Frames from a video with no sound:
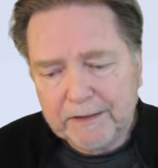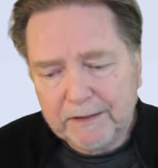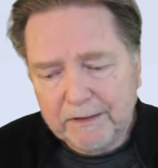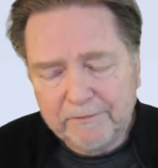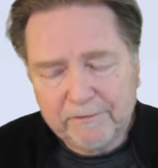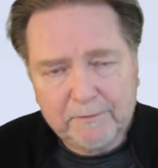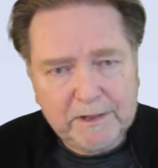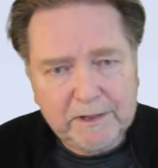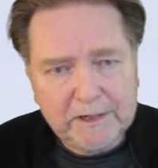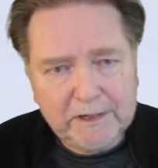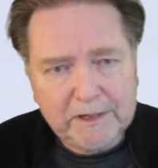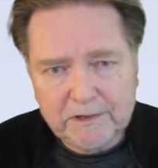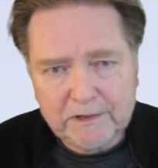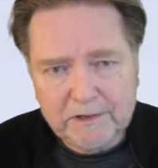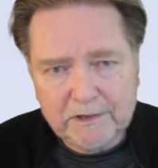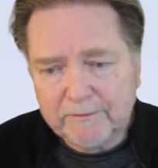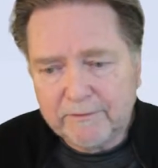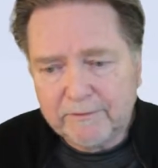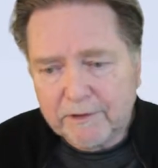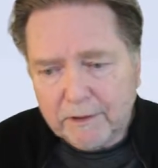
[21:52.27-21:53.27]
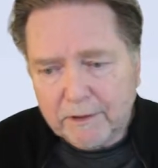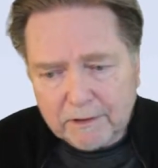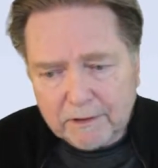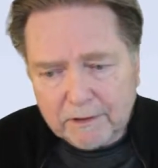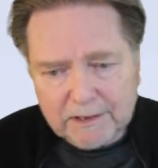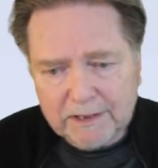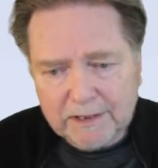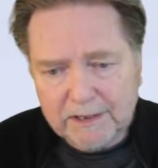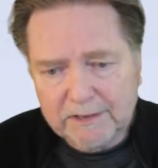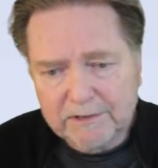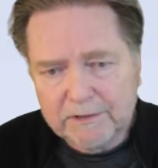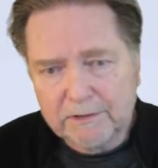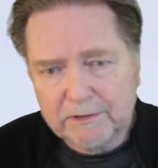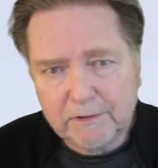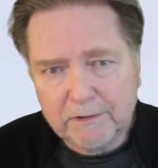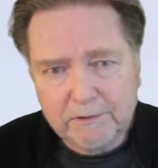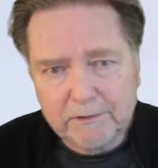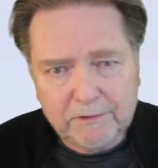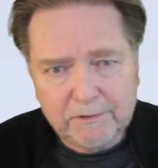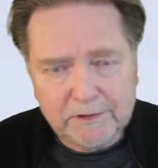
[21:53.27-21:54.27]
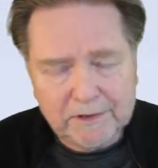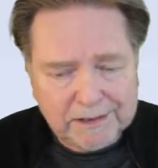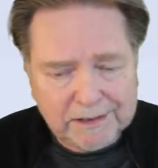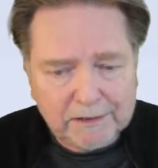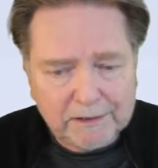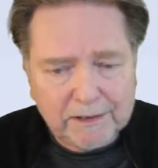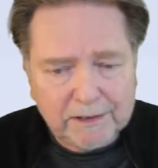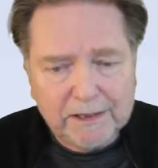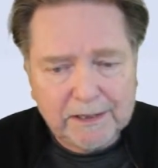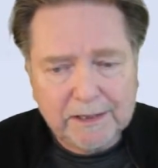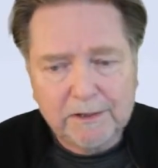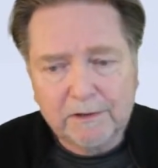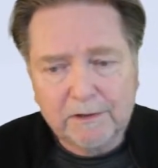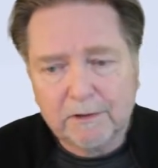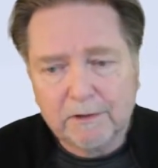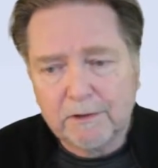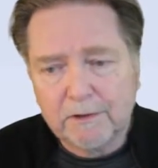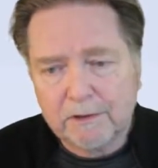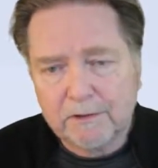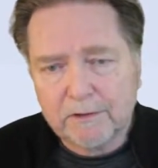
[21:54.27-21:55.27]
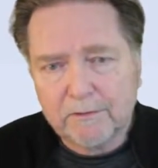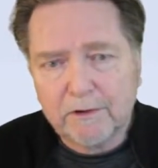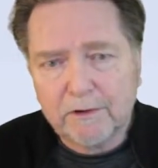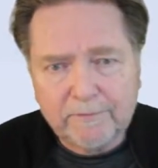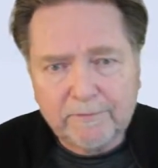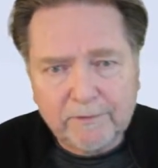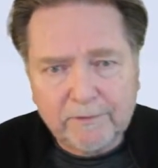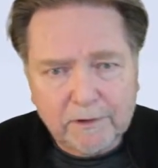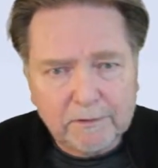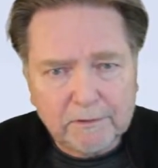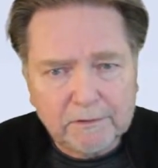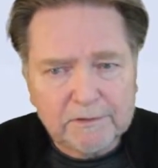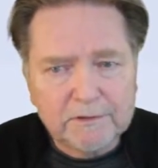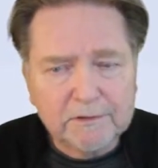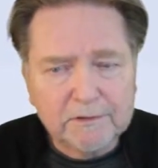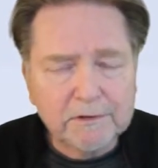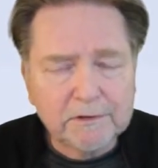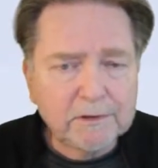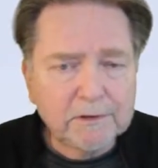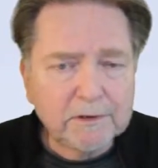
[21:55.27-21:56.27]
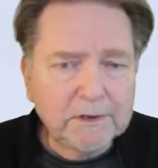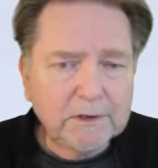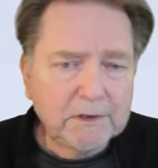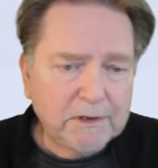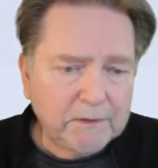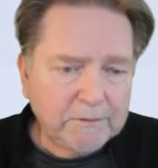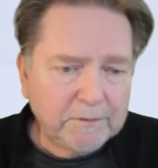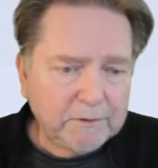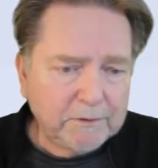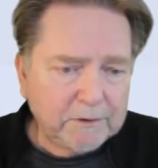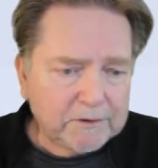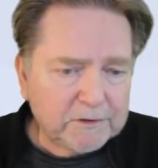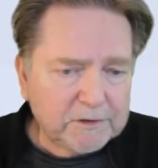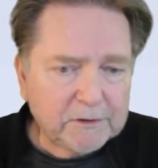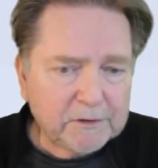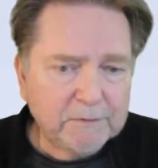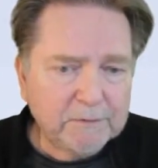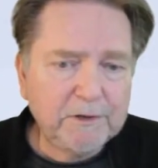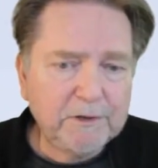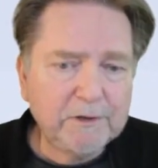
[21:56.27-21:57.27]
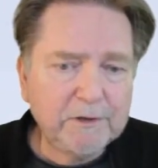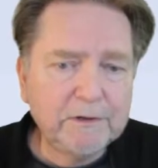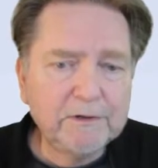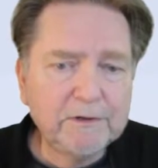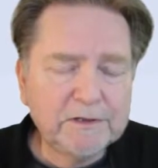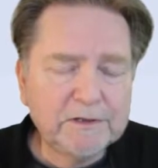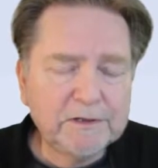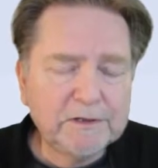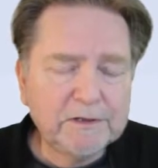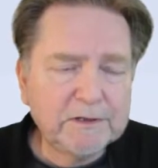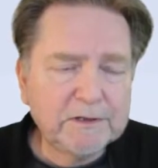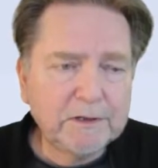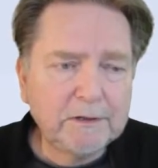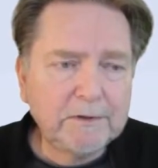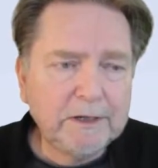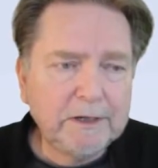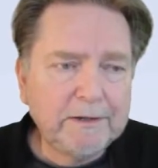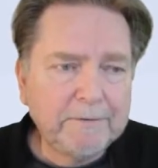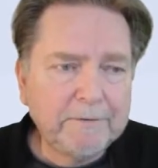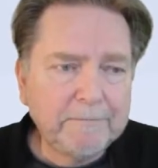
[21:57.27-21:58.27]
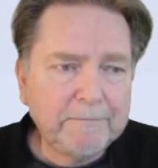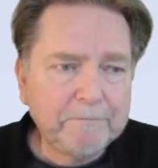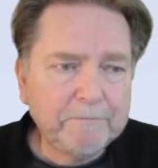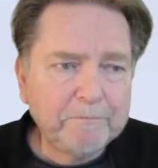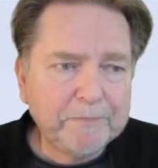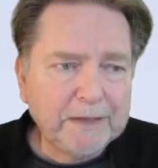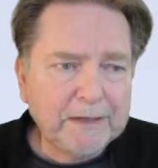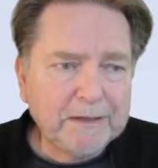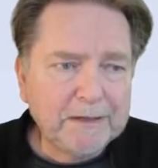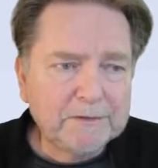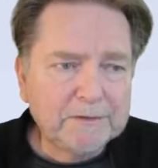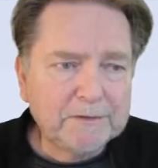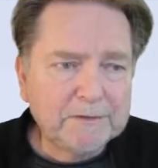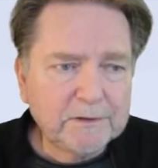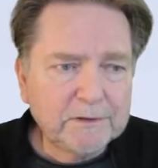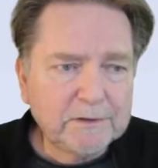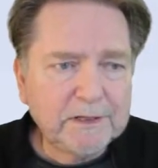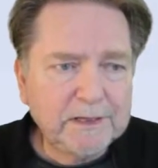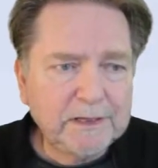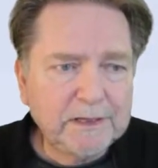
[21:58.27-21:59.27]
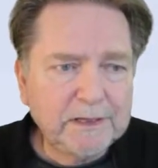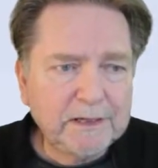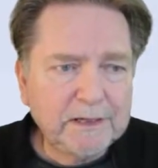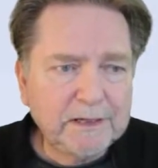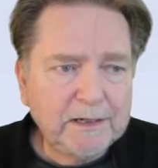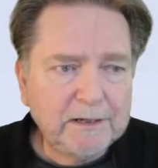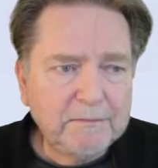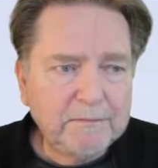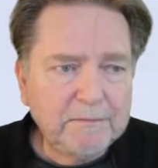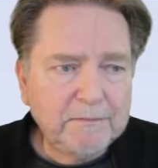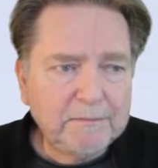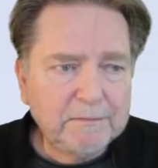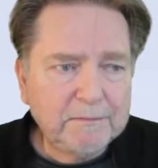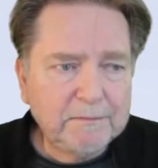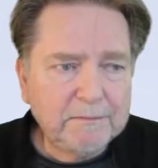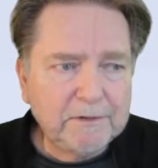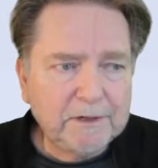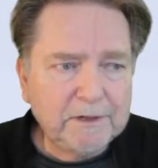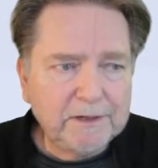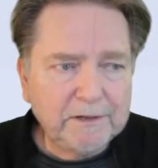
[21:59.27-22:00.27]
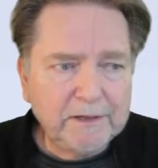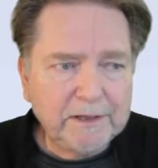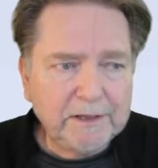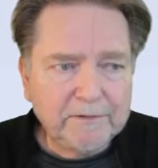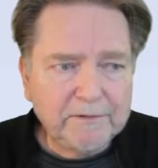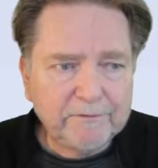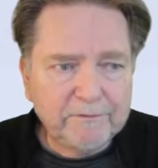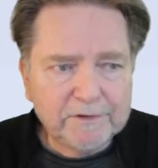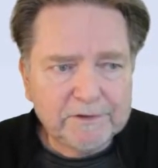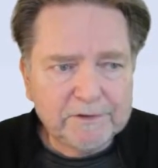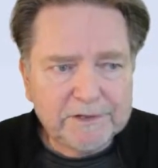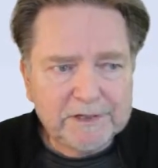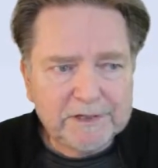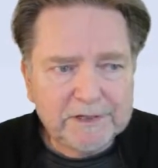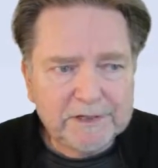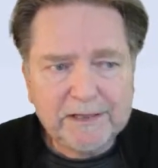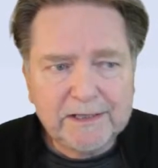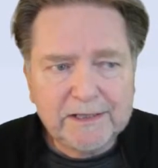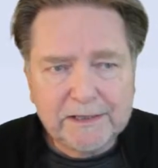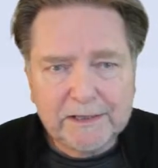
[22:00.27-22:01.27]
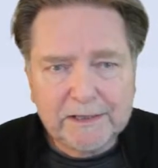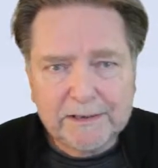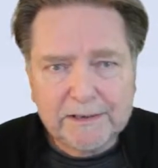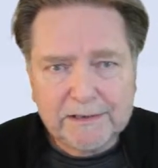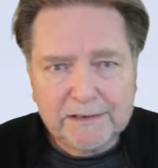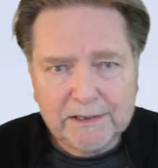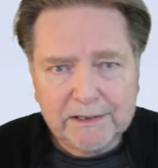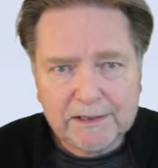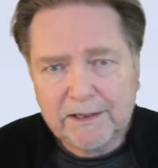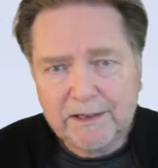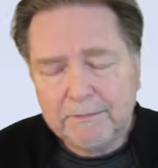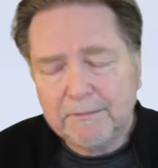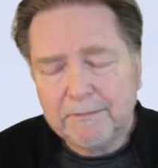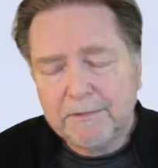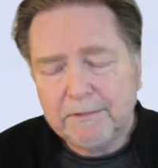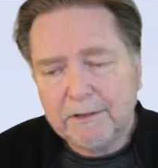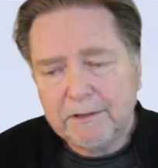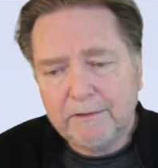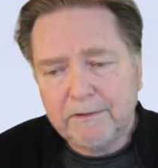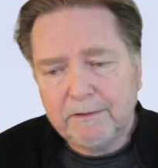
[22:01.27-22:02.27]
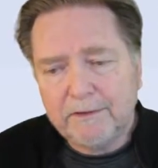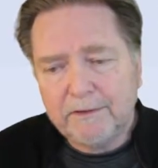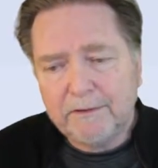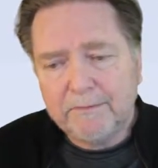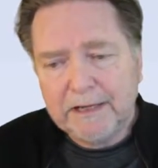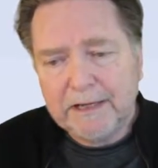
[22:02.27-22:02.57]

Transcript: information of all kinds going through the internet or going through our phones or our personal computers. And so certainly, whether they could foresee this at the time, the